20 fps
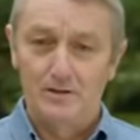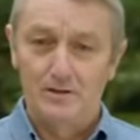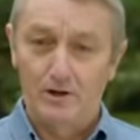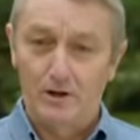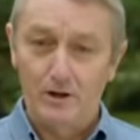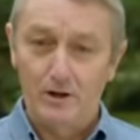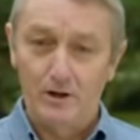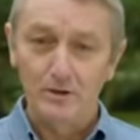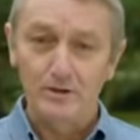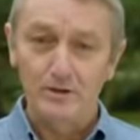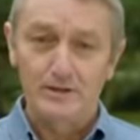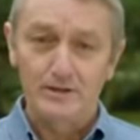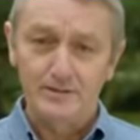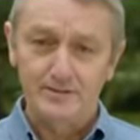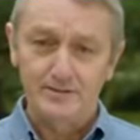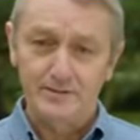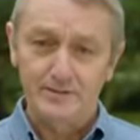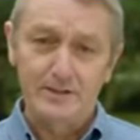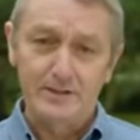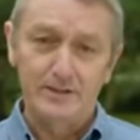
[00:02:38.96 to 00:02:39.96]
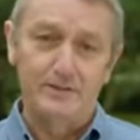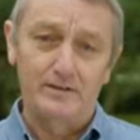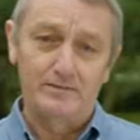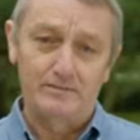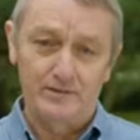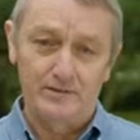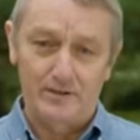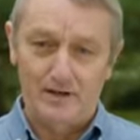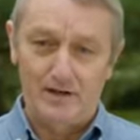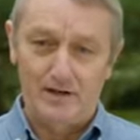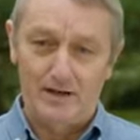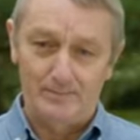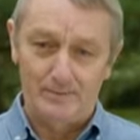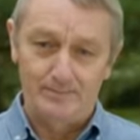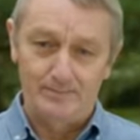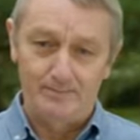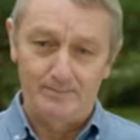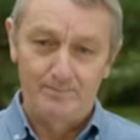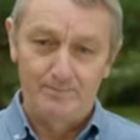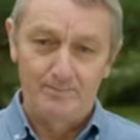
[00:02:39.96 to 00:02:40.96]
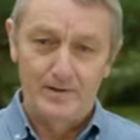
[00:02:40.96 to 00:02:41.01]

The clock is ticking for the climate,